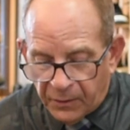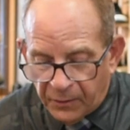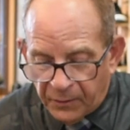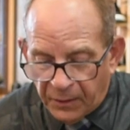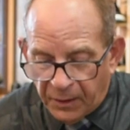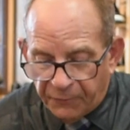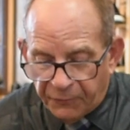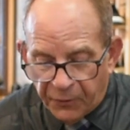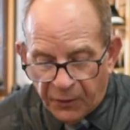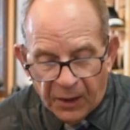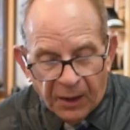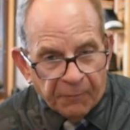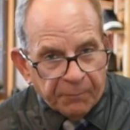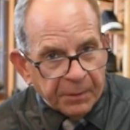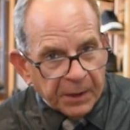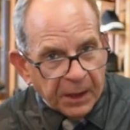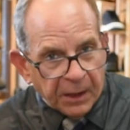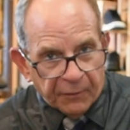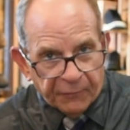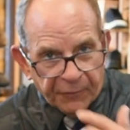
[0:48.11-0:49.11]
if you have
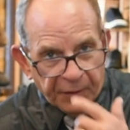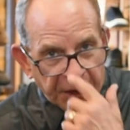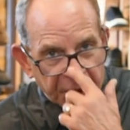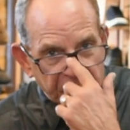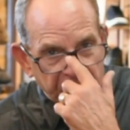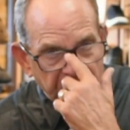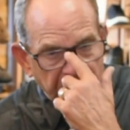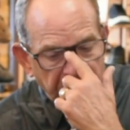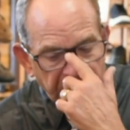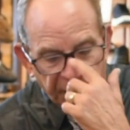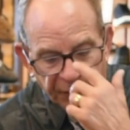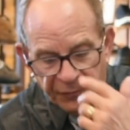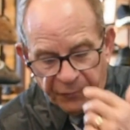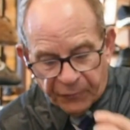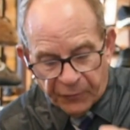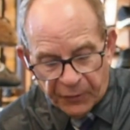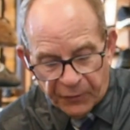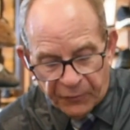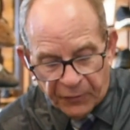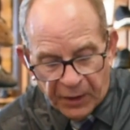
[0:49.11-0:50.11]
plantar fasciitis,
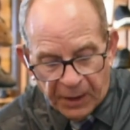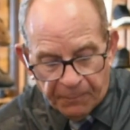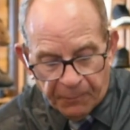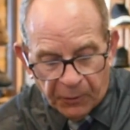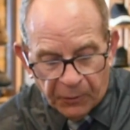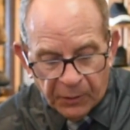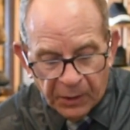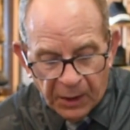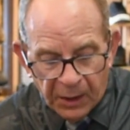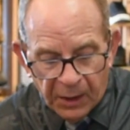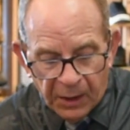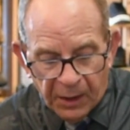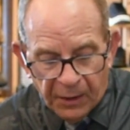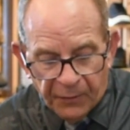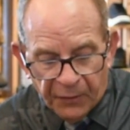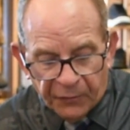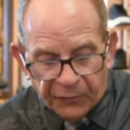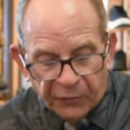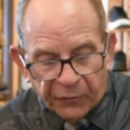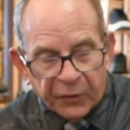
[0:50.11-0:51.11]
for example,
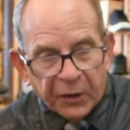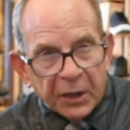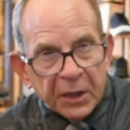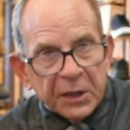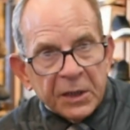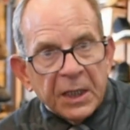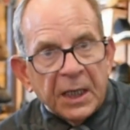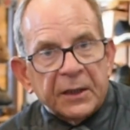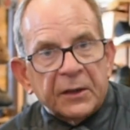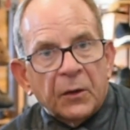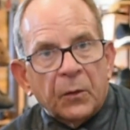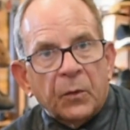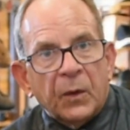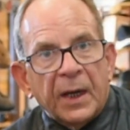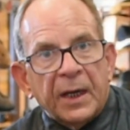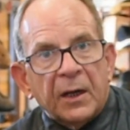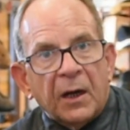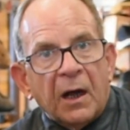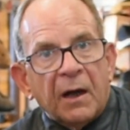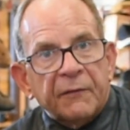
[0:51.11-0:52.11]
this is going to take the
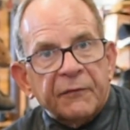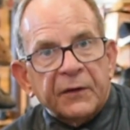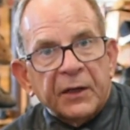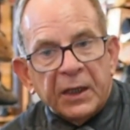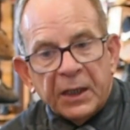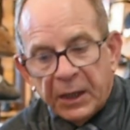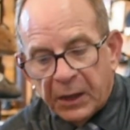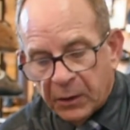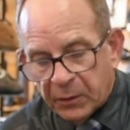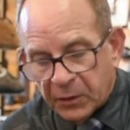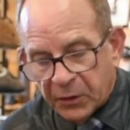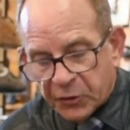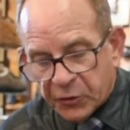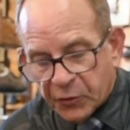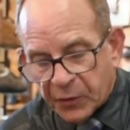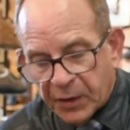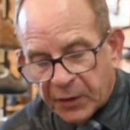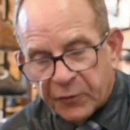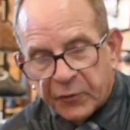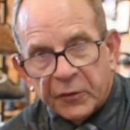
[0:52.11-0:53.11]
weight off the heel and
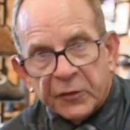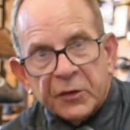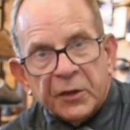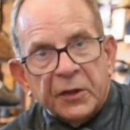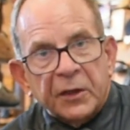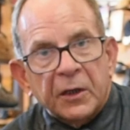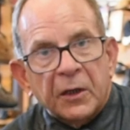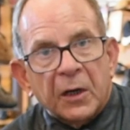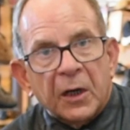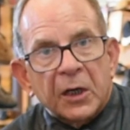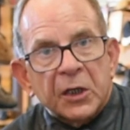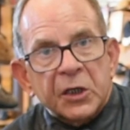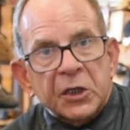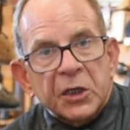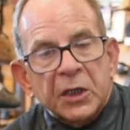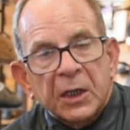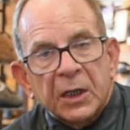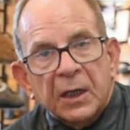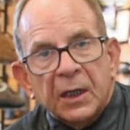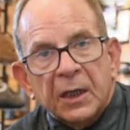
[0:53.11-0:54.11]
transfer it to the
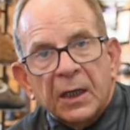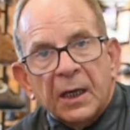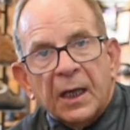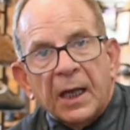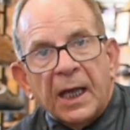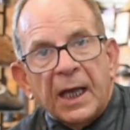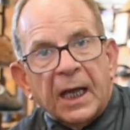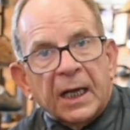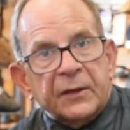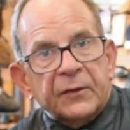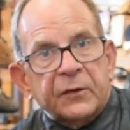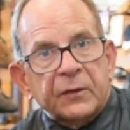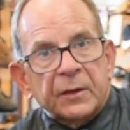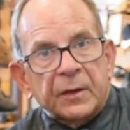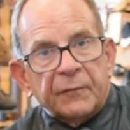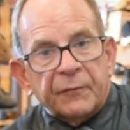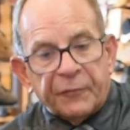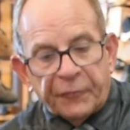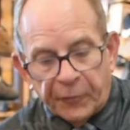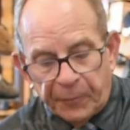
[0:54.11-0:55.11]
arch.
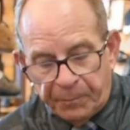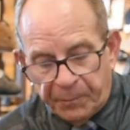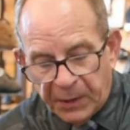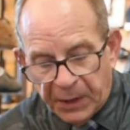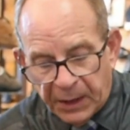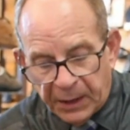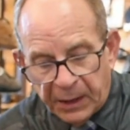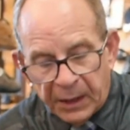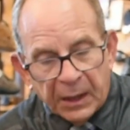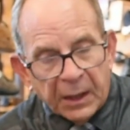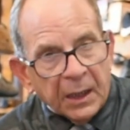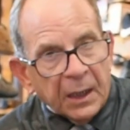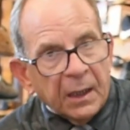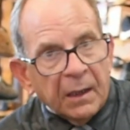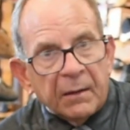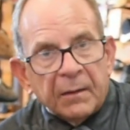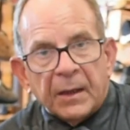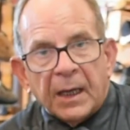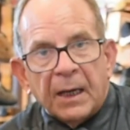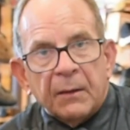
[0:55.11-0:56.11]
Excellent footbed.
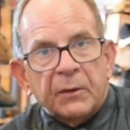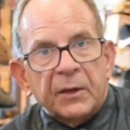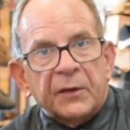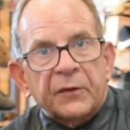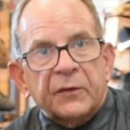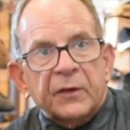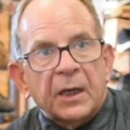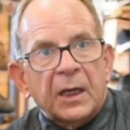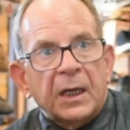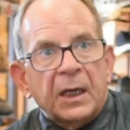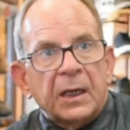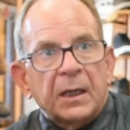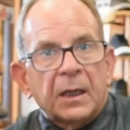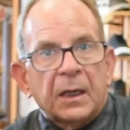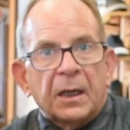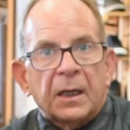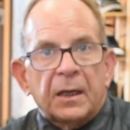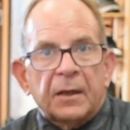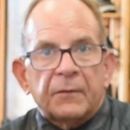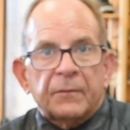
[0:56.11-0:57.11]
I would say,
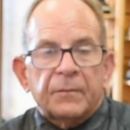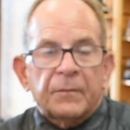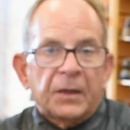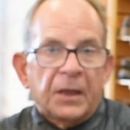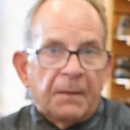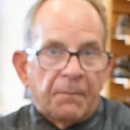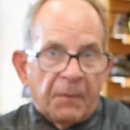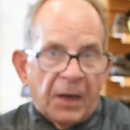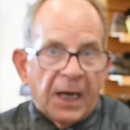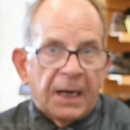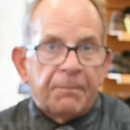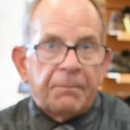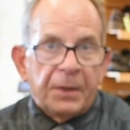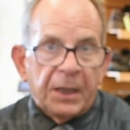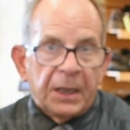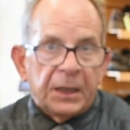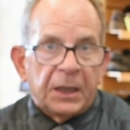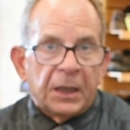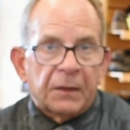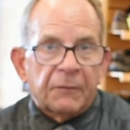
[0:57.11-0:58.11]
in my
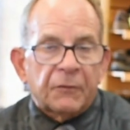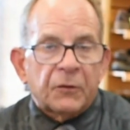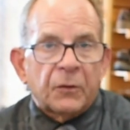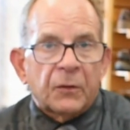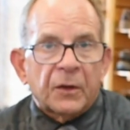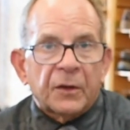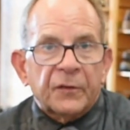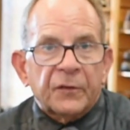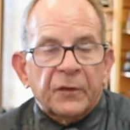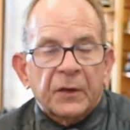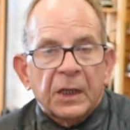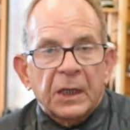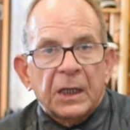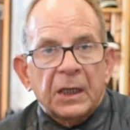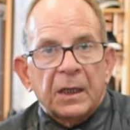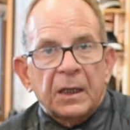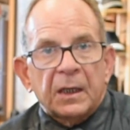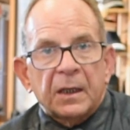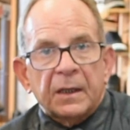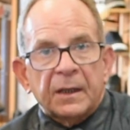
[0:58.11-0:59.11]
opinion, of course,
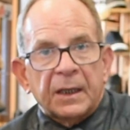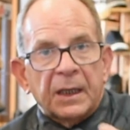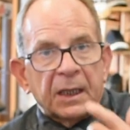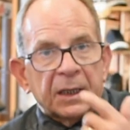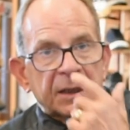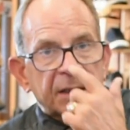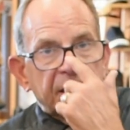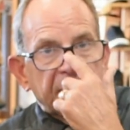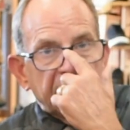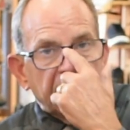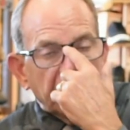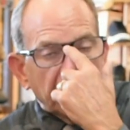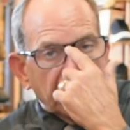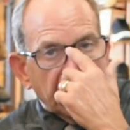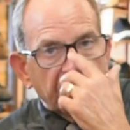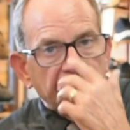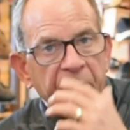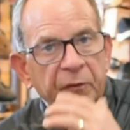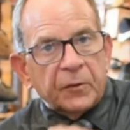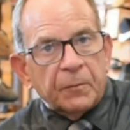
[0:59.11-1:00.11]
that
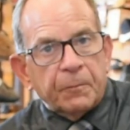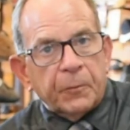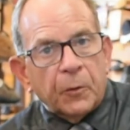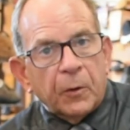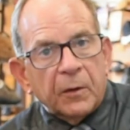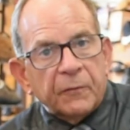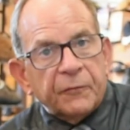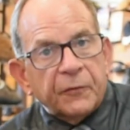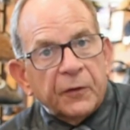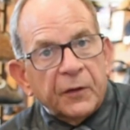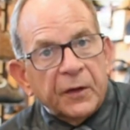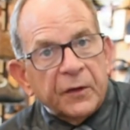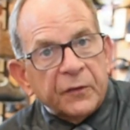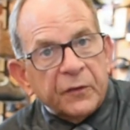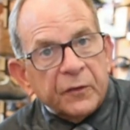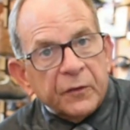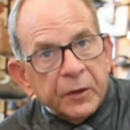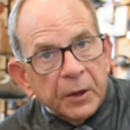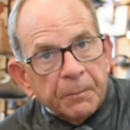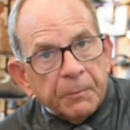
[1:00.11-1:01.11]
the support for this
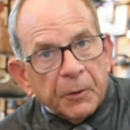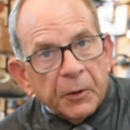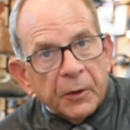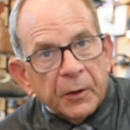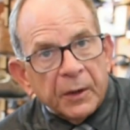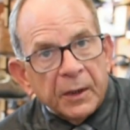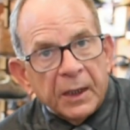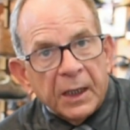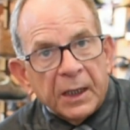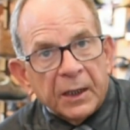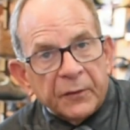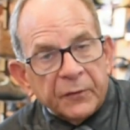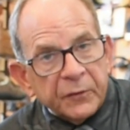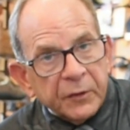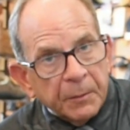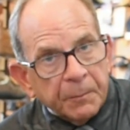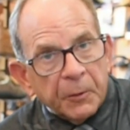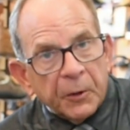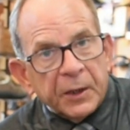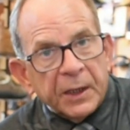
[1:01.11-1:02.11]
slipper in a
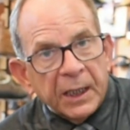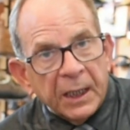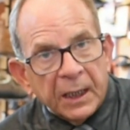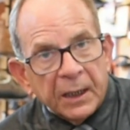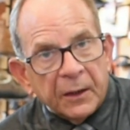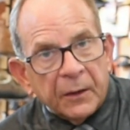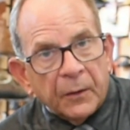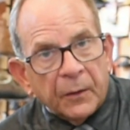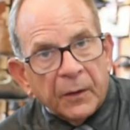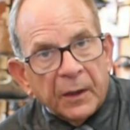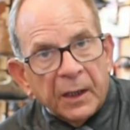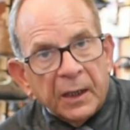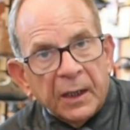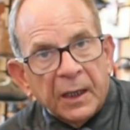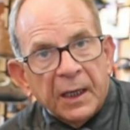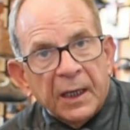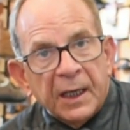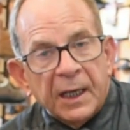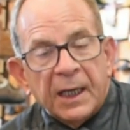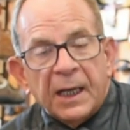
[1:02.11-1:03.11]
slipper category
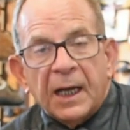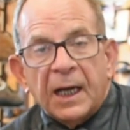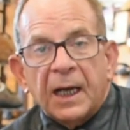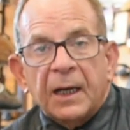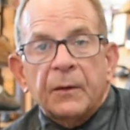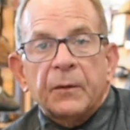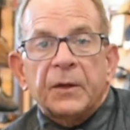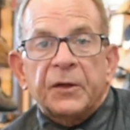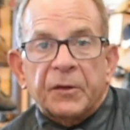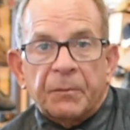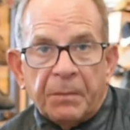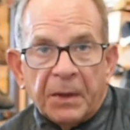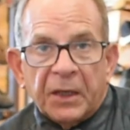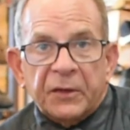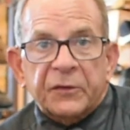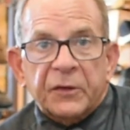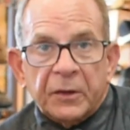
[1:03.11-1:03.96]
is the best